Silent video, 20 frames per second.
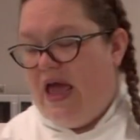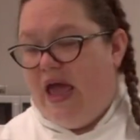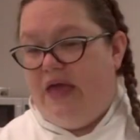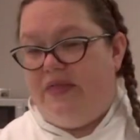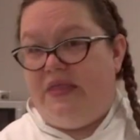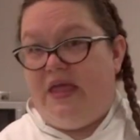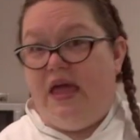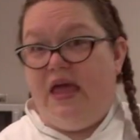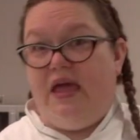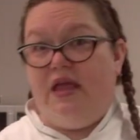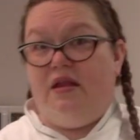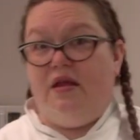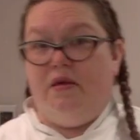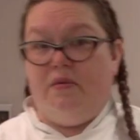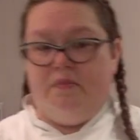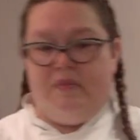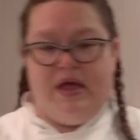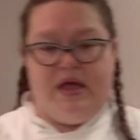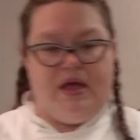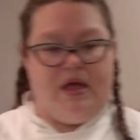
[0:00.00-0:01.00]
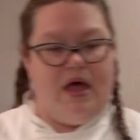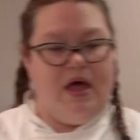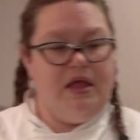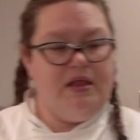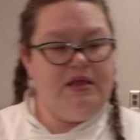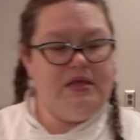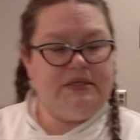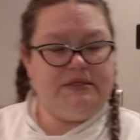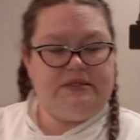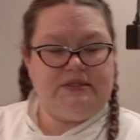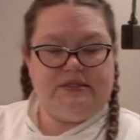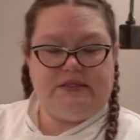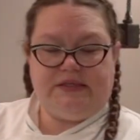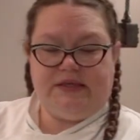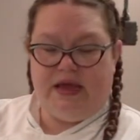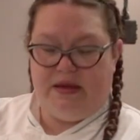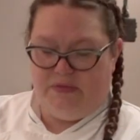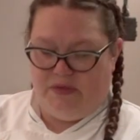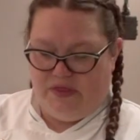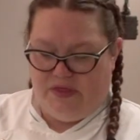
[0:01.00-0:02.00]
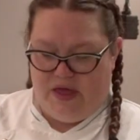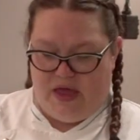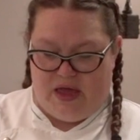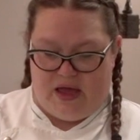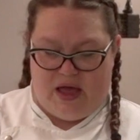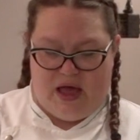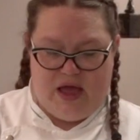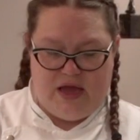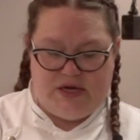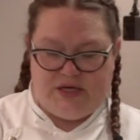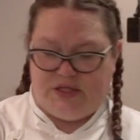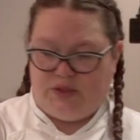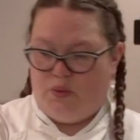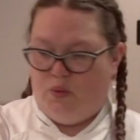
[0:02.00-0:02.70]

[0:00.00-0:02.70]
And then my onion's the same thing. I